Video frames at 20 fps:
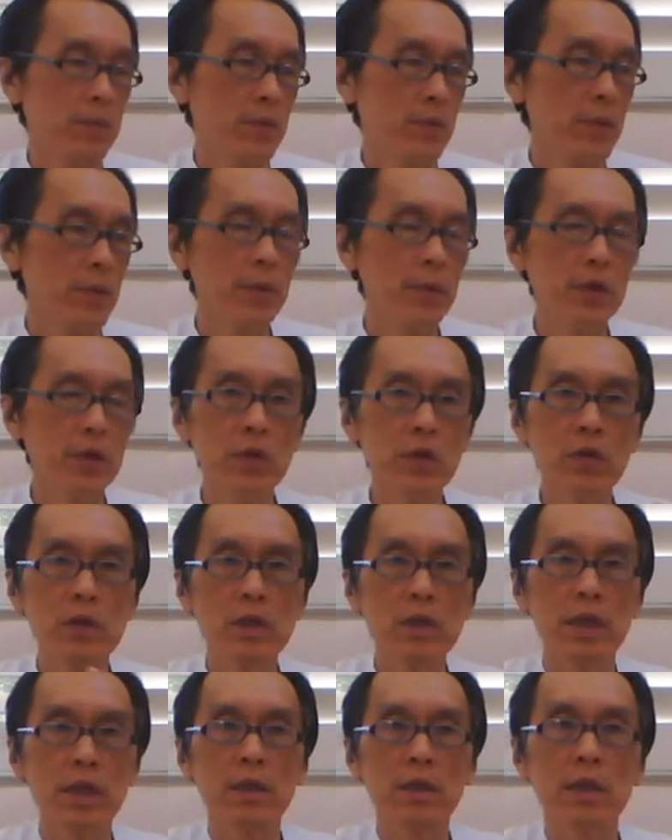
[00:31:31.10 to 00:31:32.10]
People use
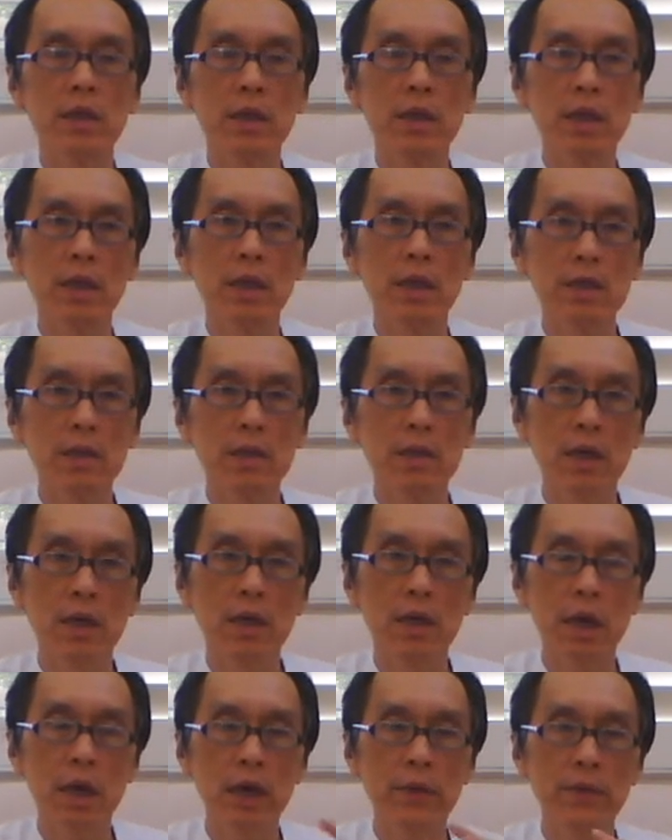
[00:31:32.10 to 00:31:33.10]
that thing. There's
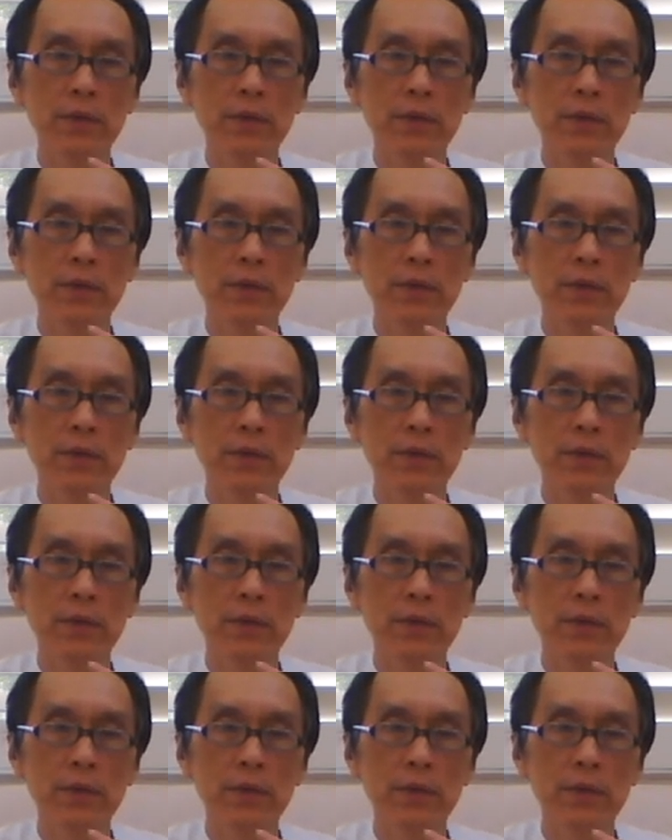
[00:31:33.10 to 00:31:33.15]
a